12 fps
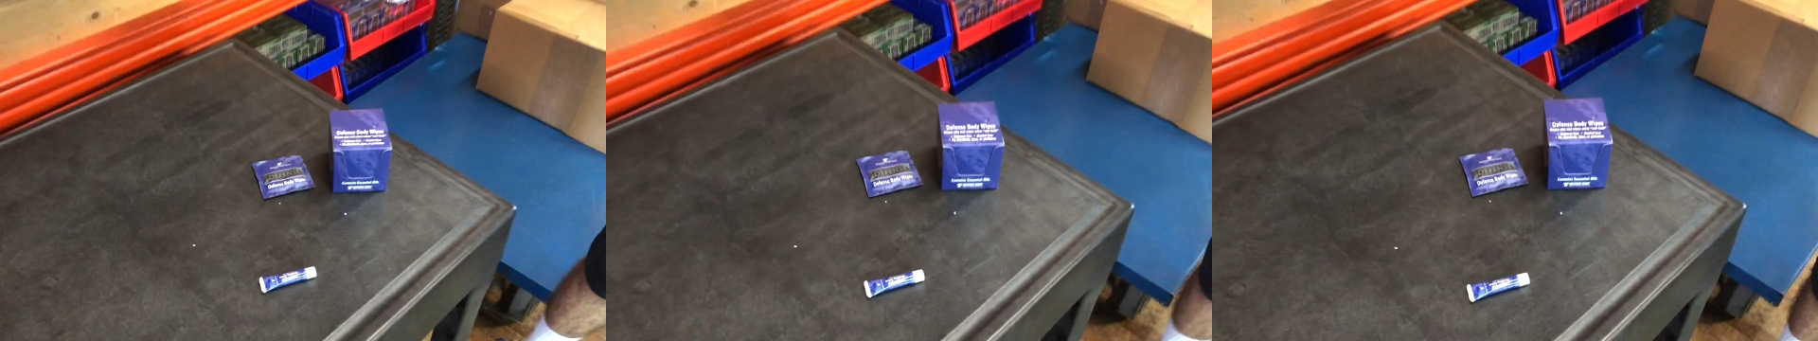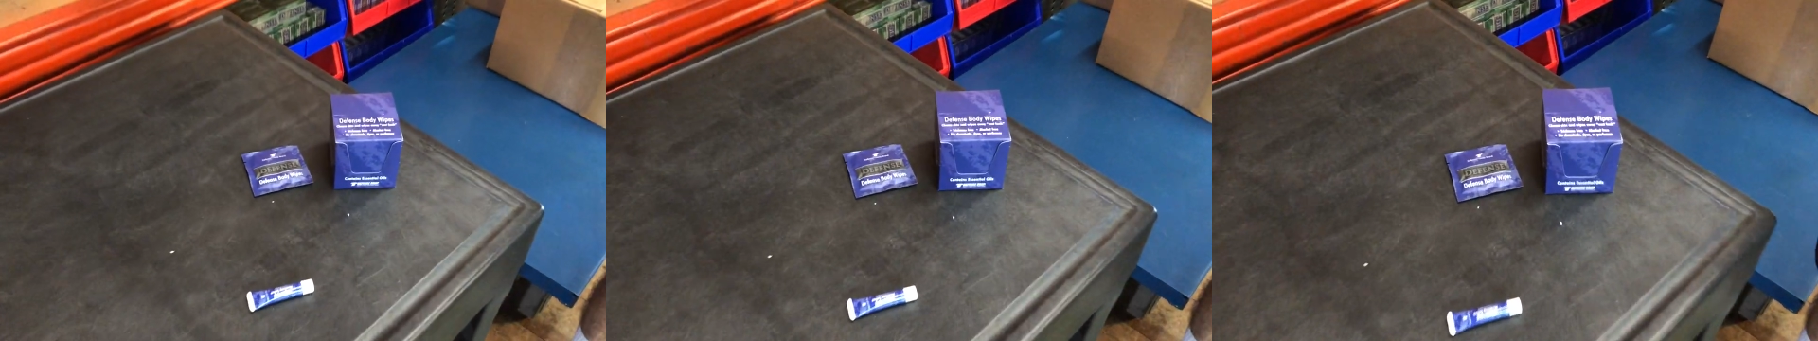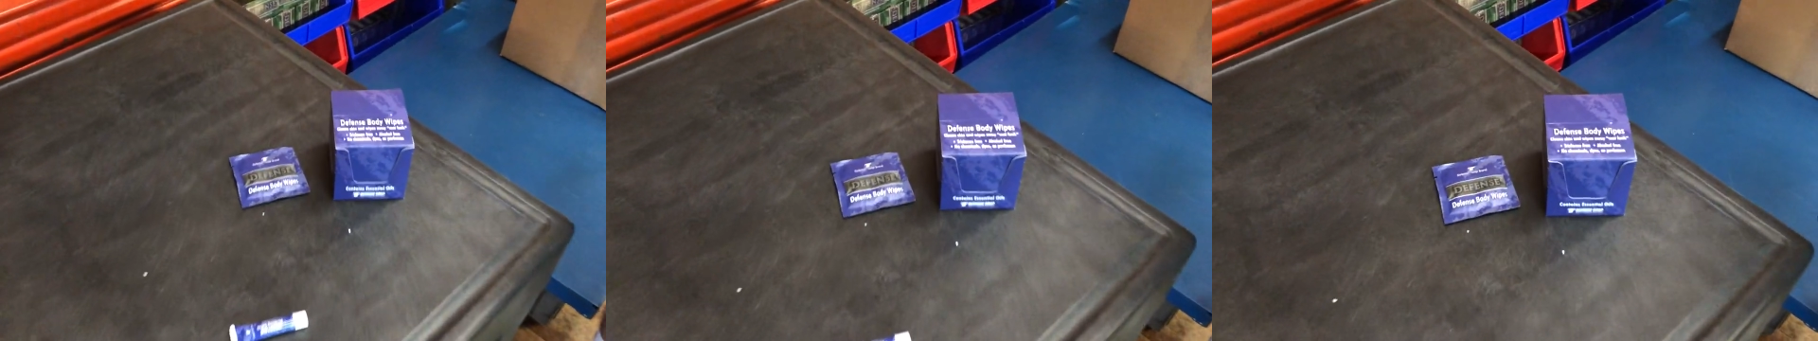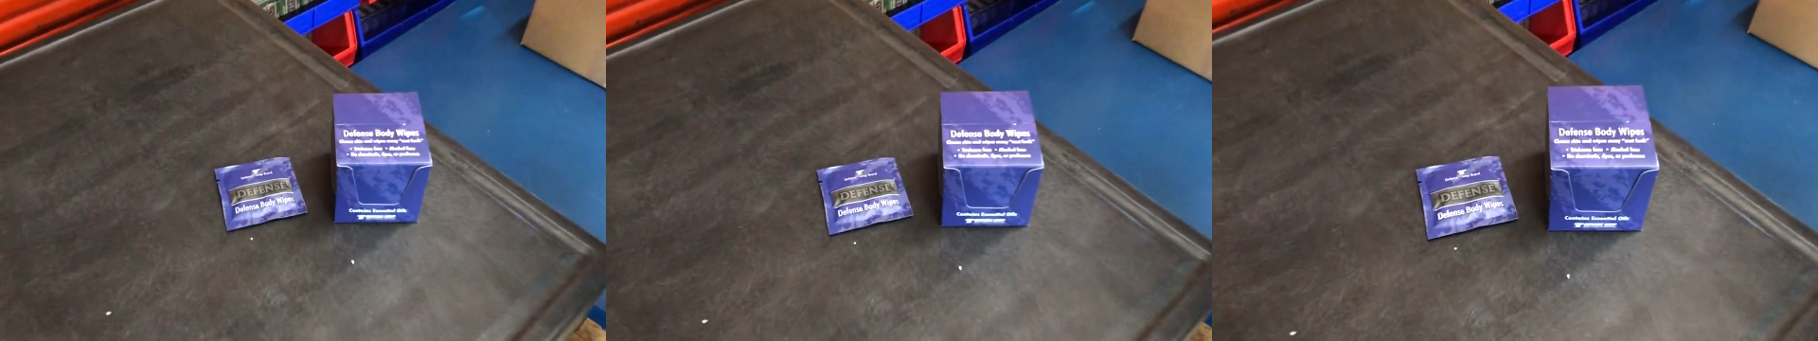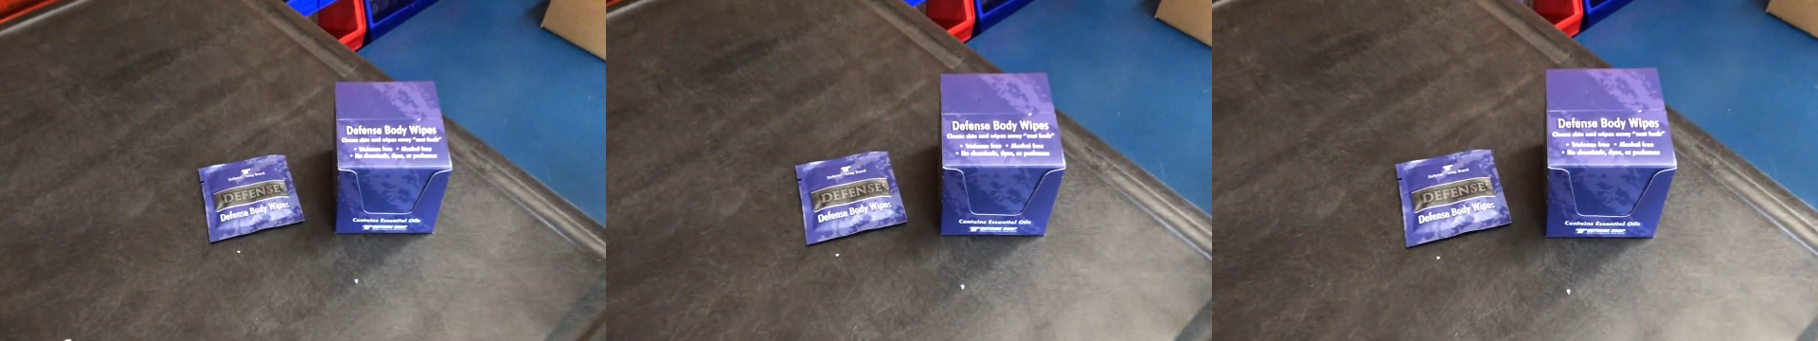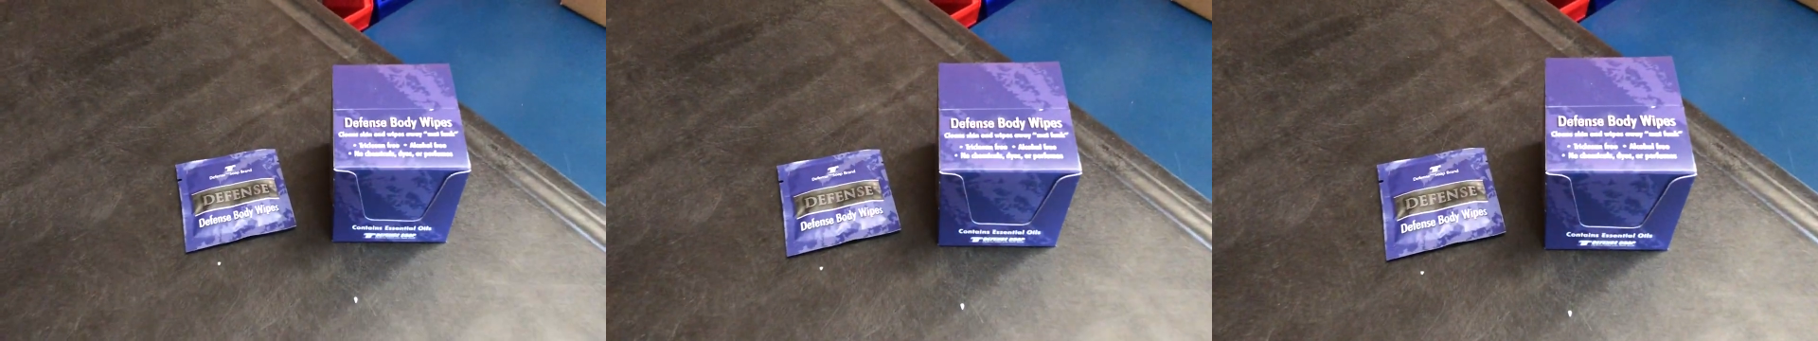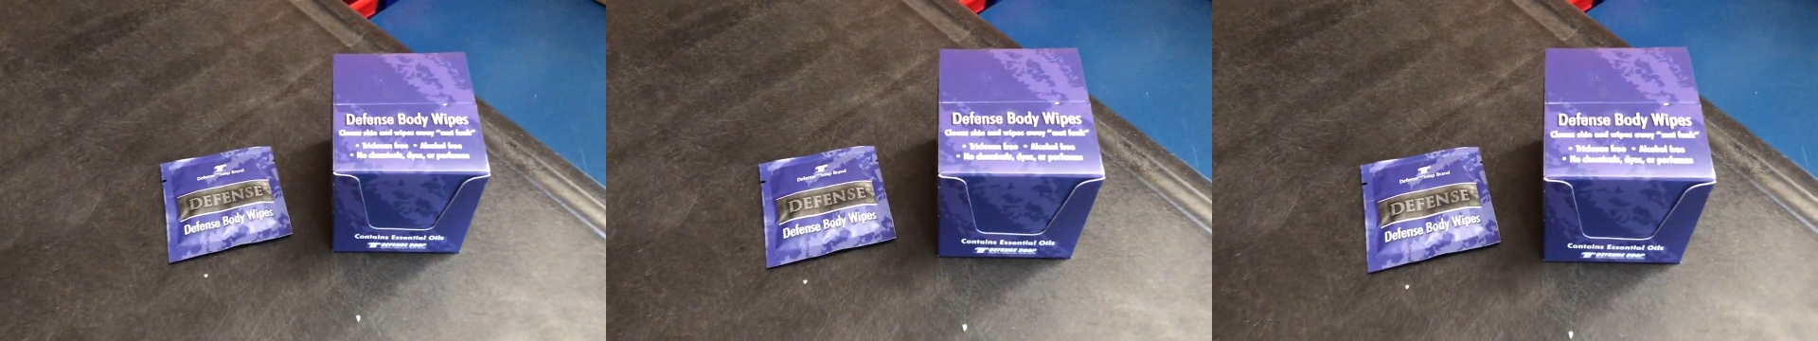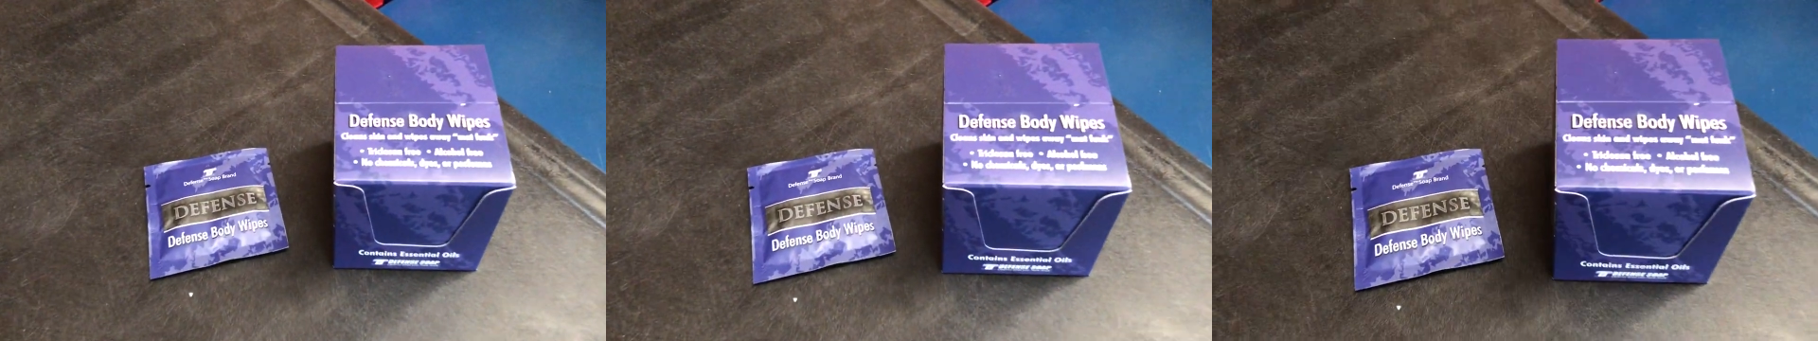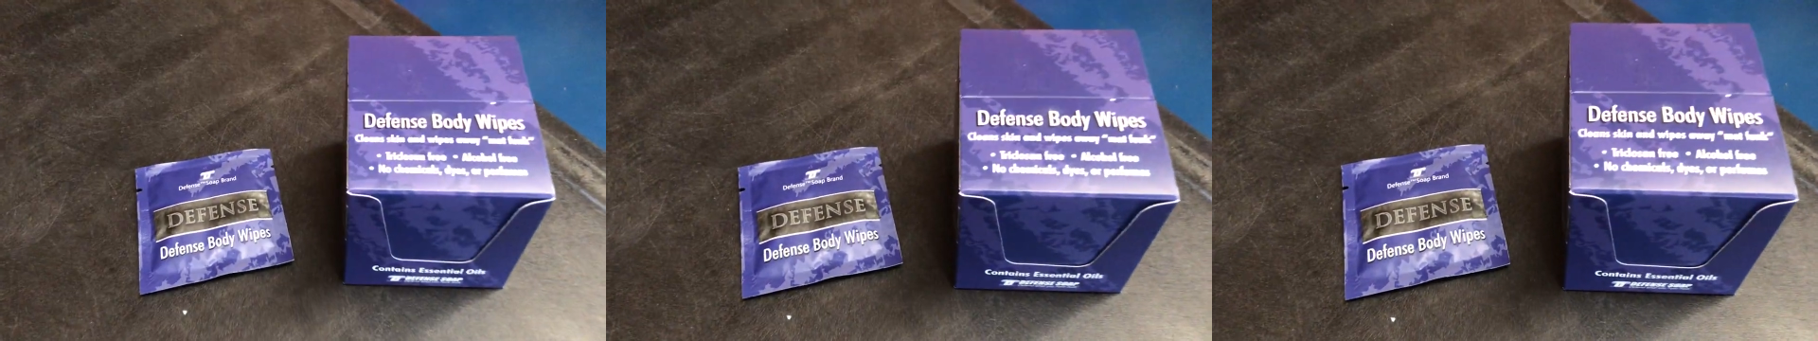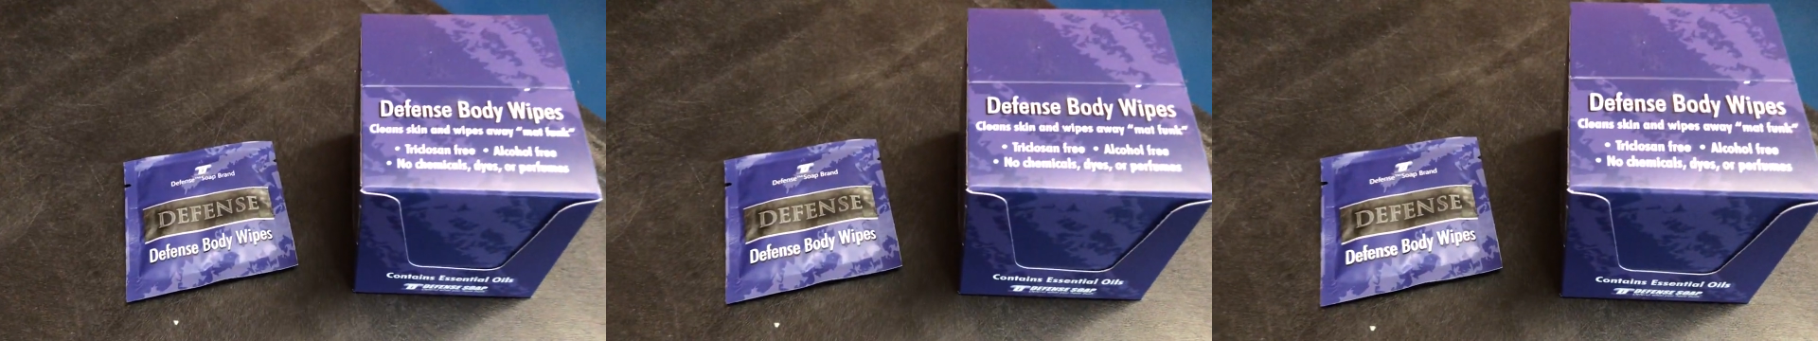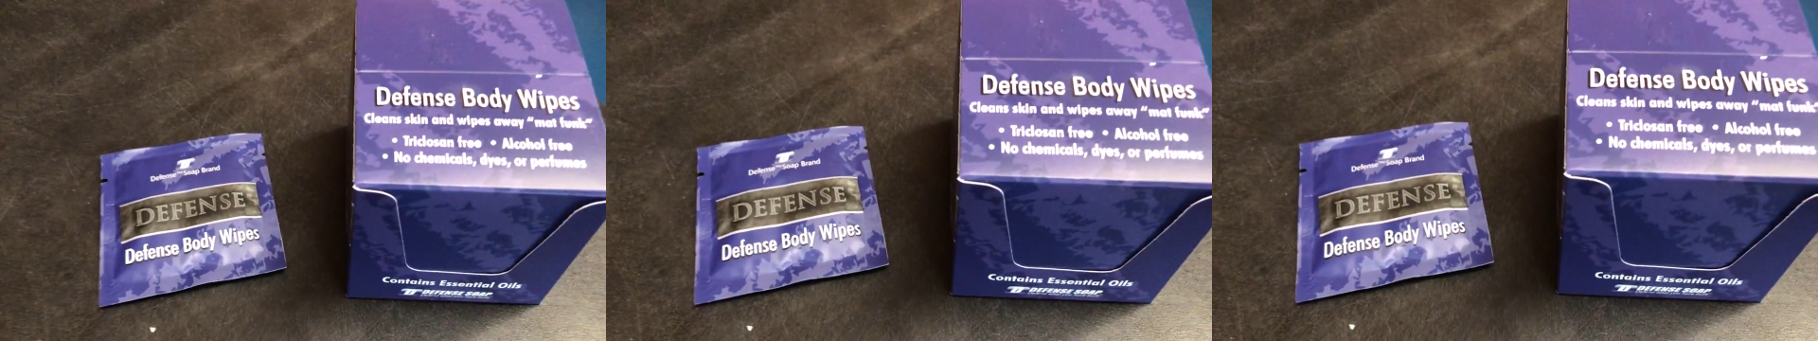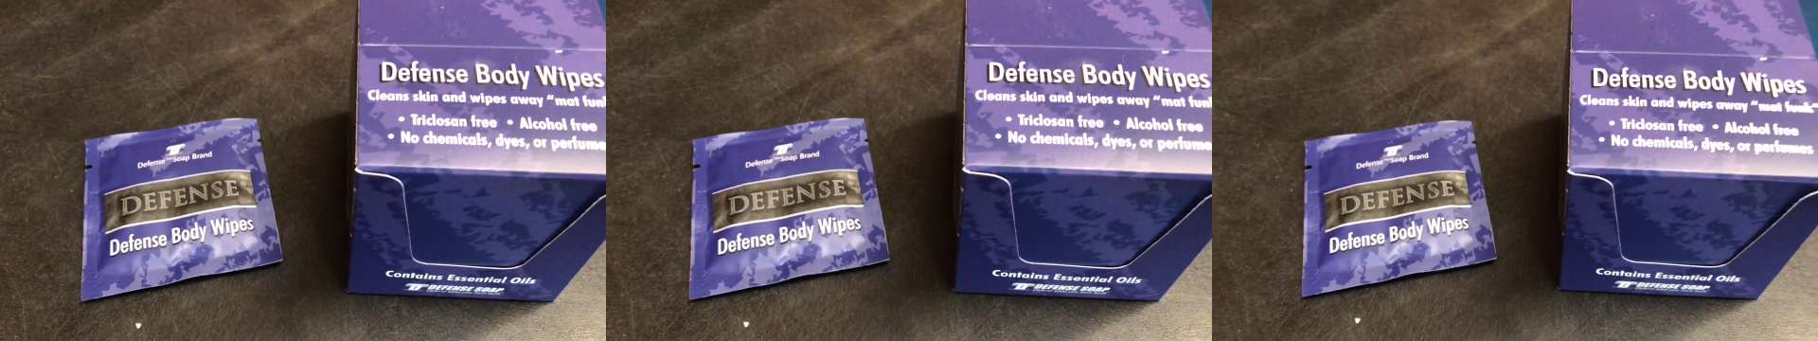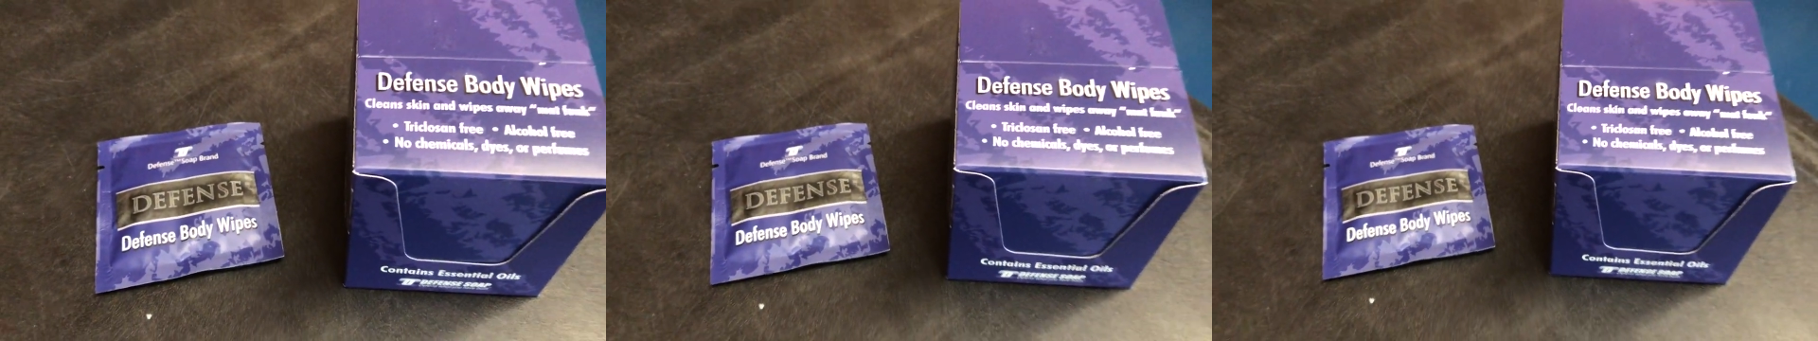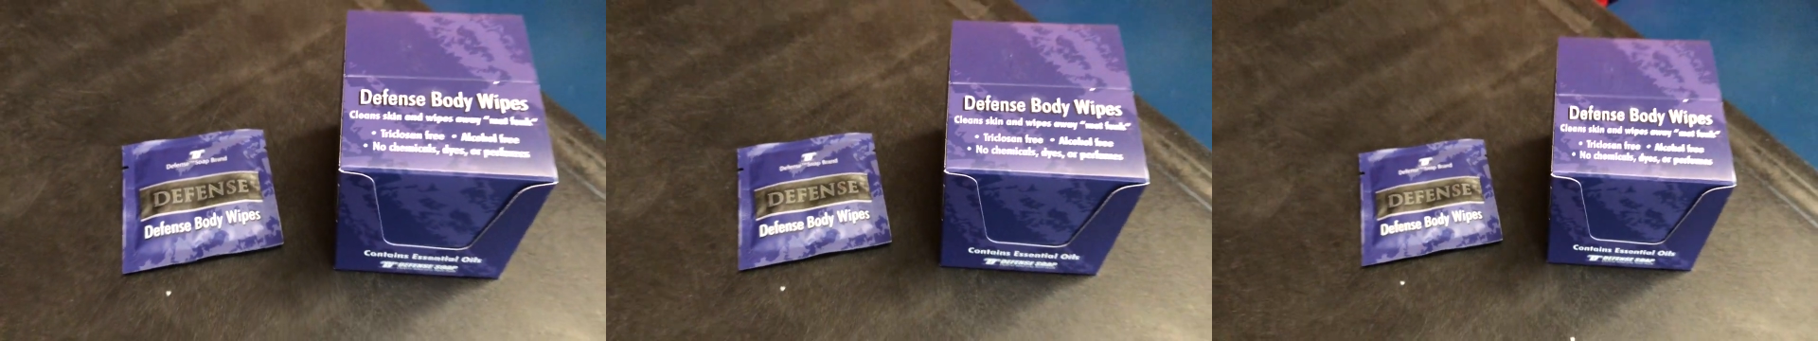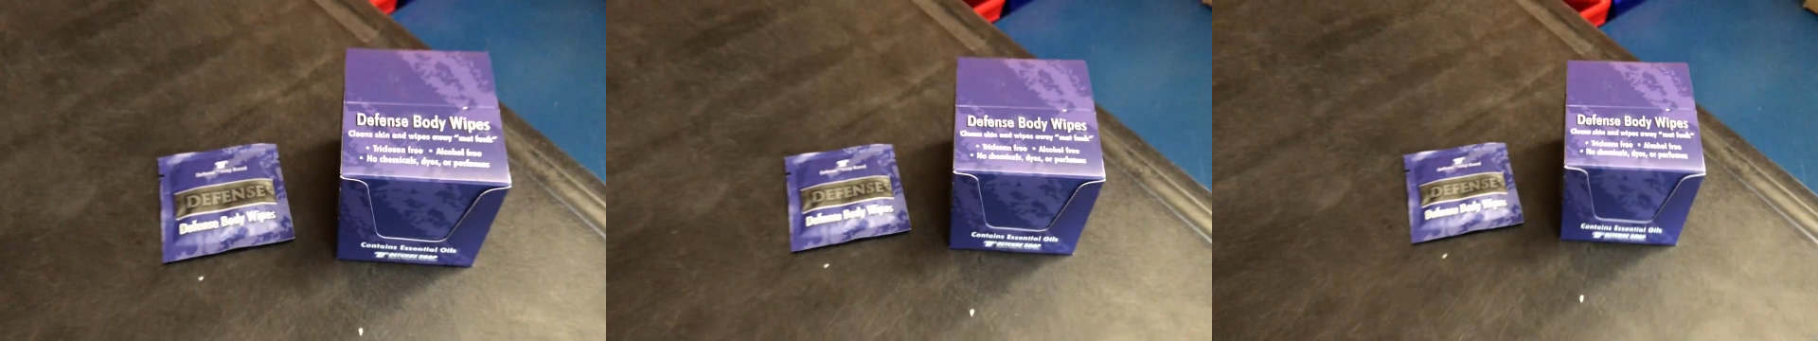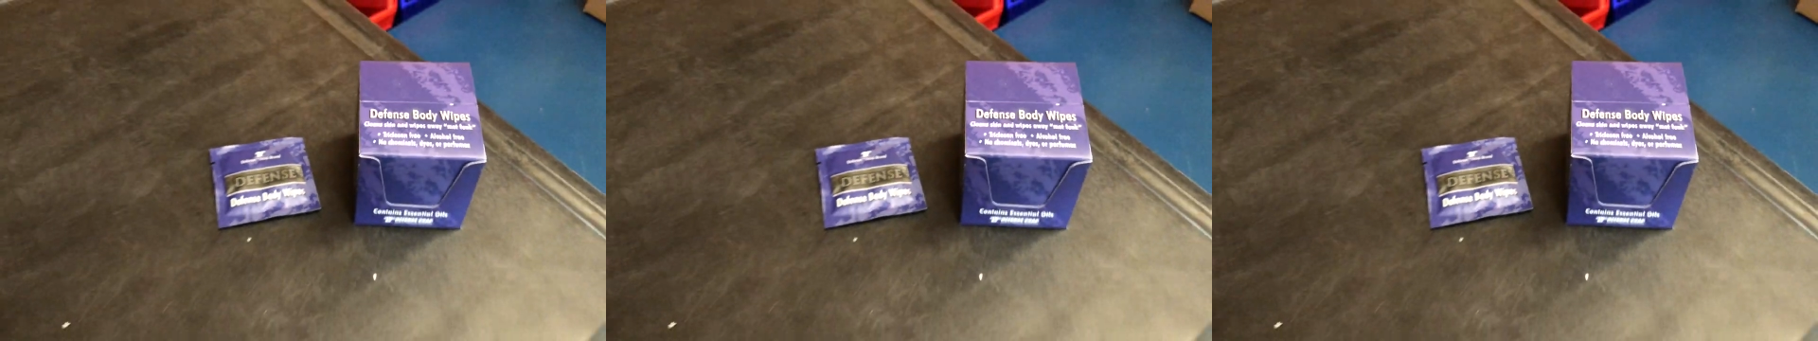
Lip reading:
[unreadable: no face in view]